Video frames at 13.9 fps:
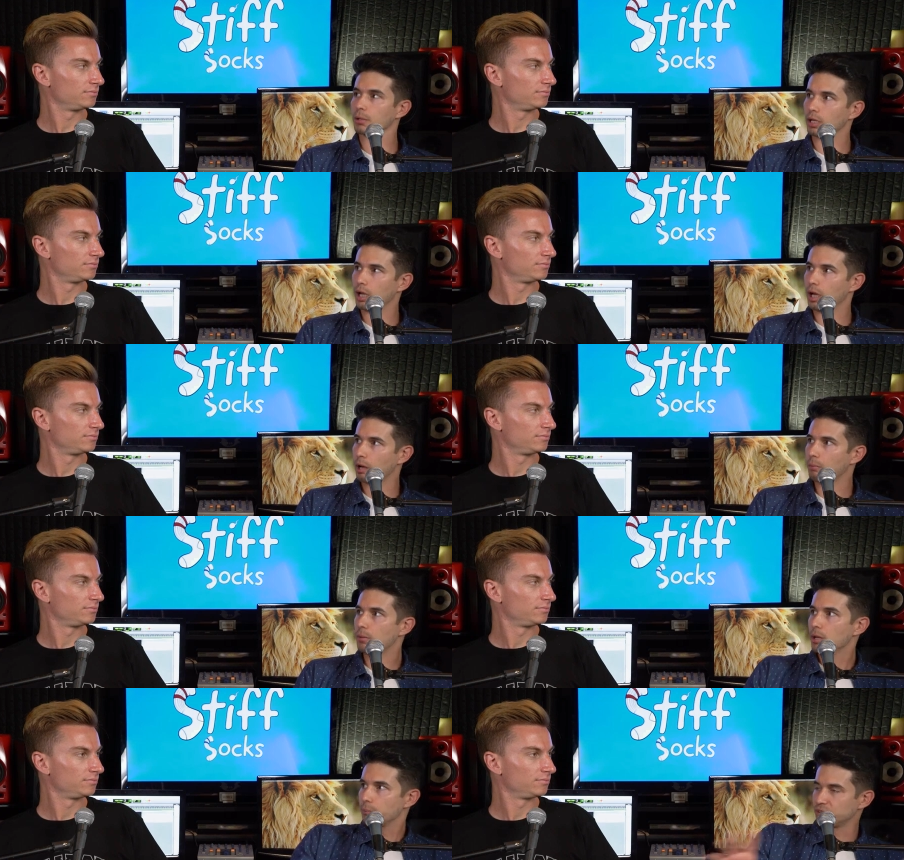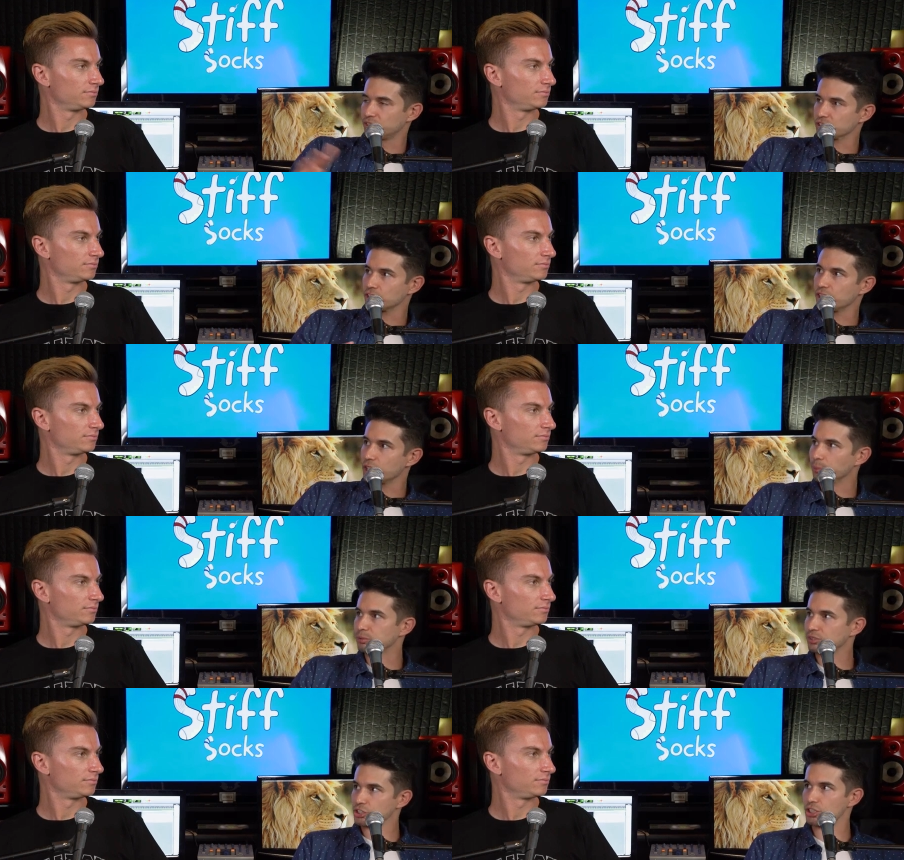Speaker 1: gonna come. Position here,
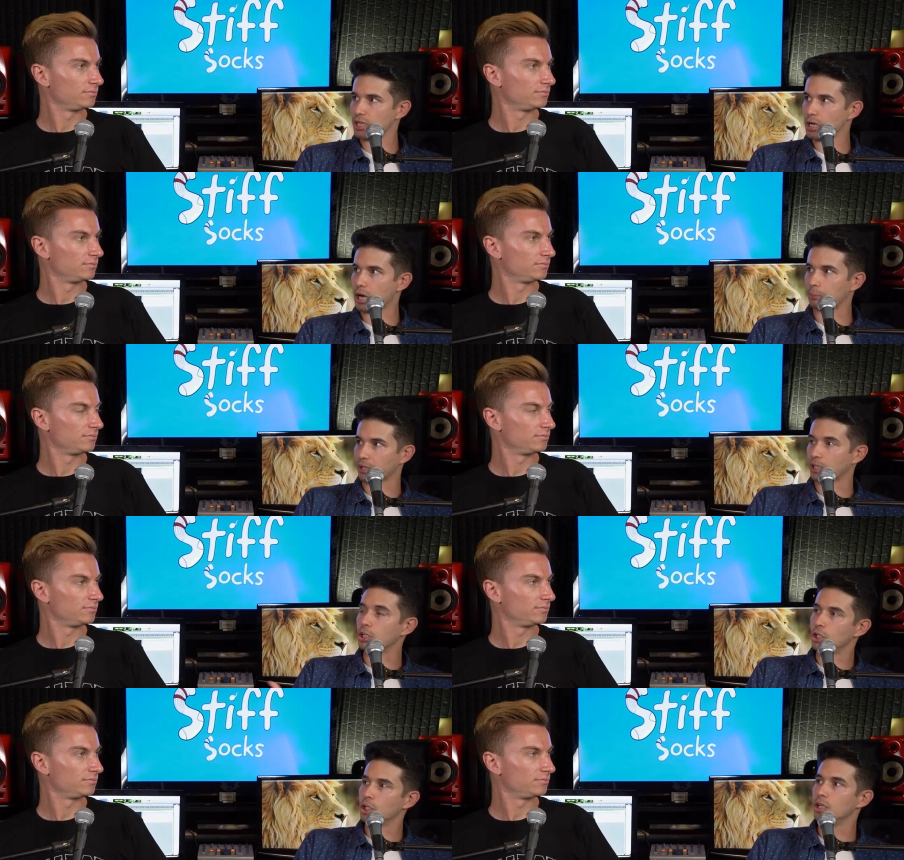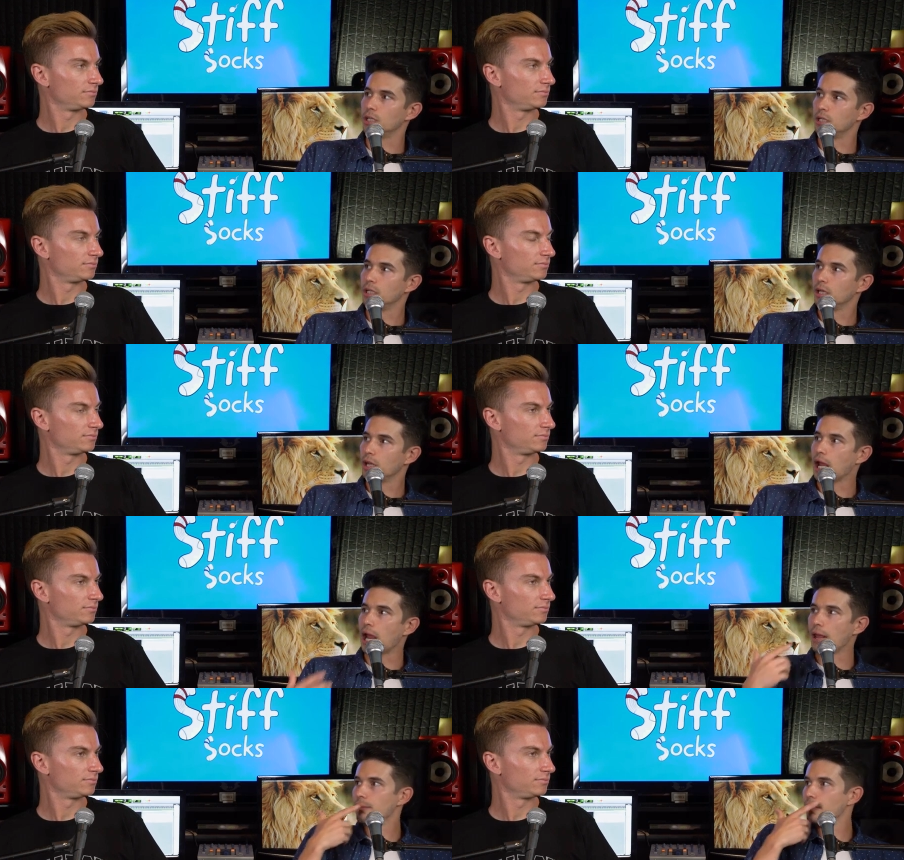position there, and I'm like good.
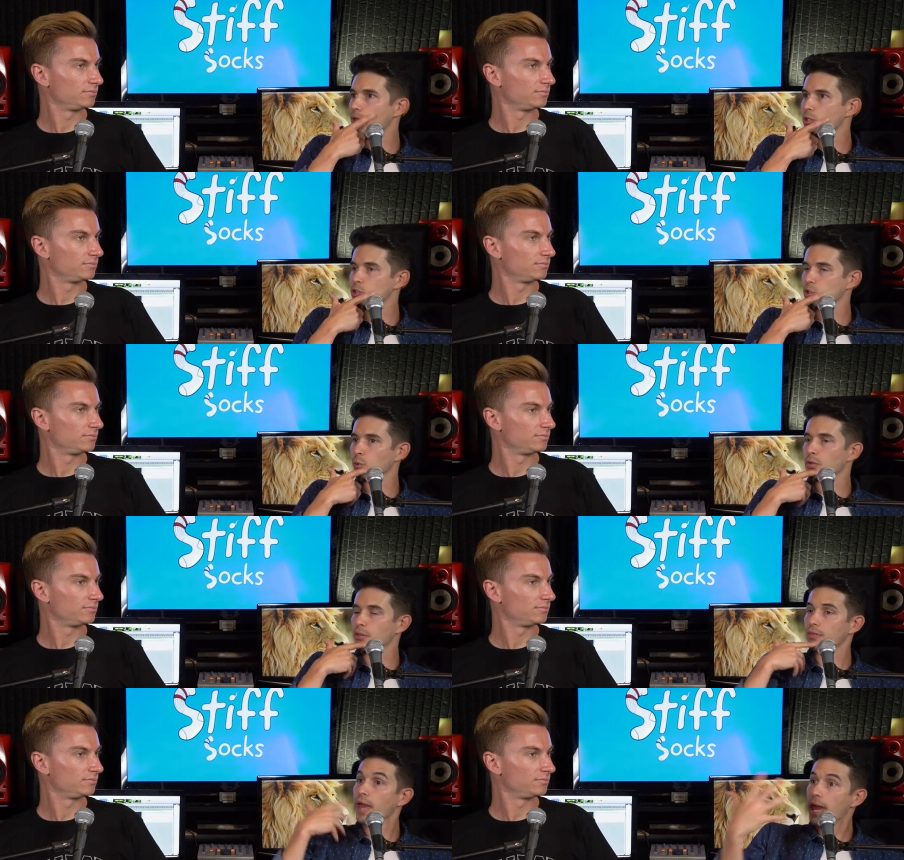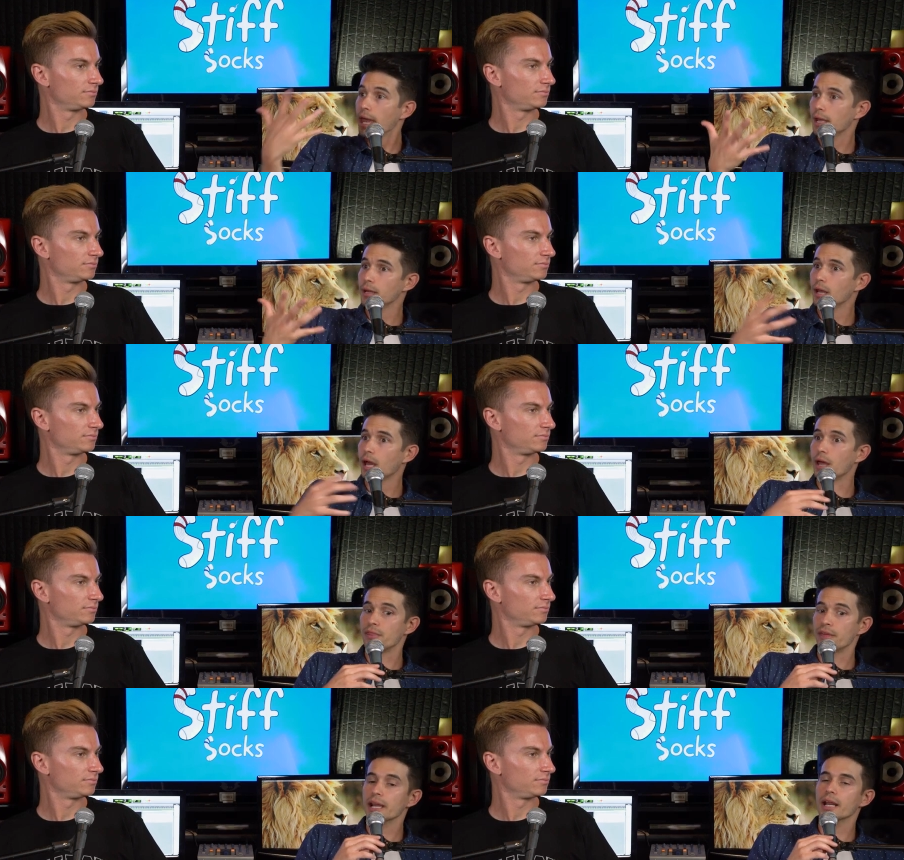And then so then
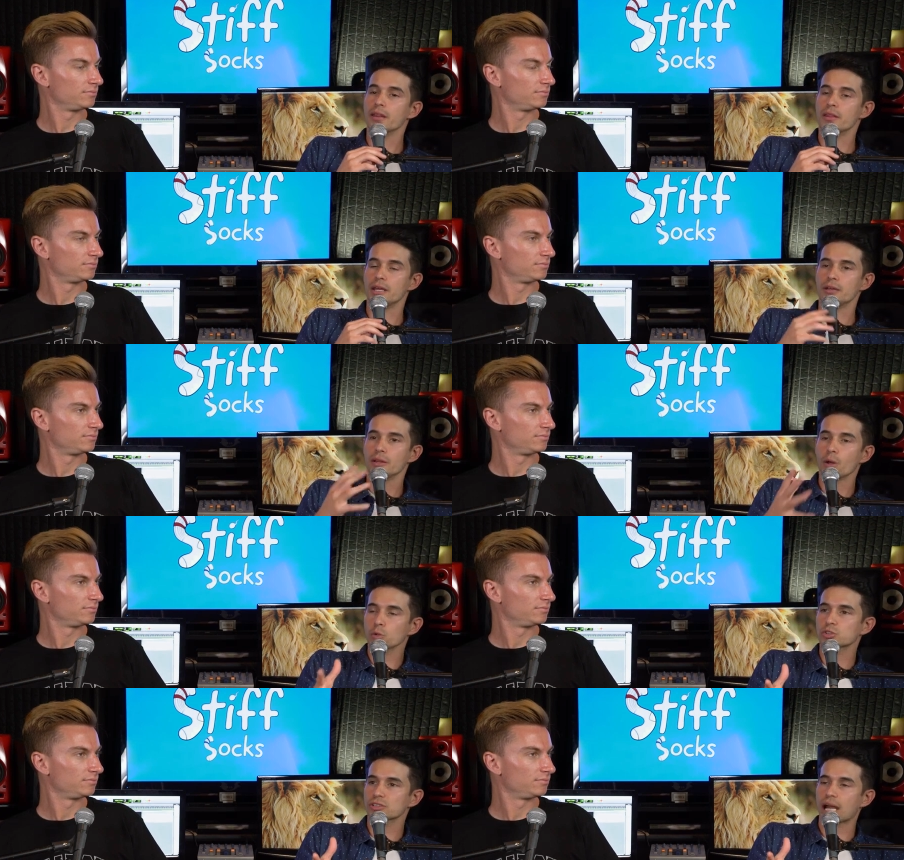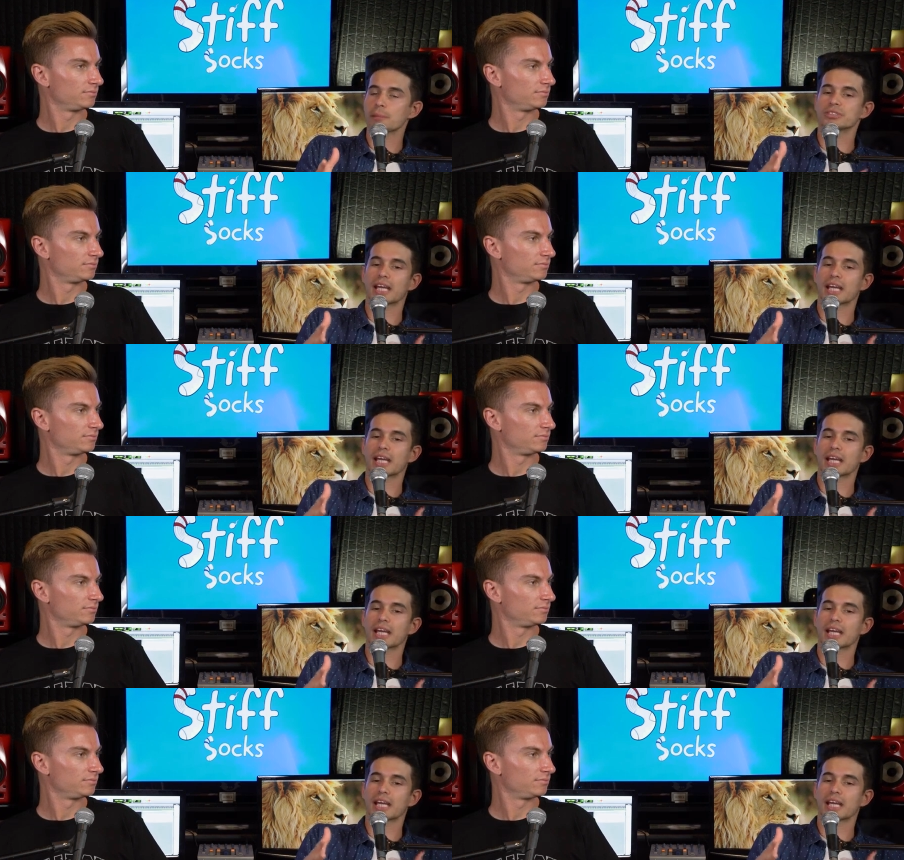in those times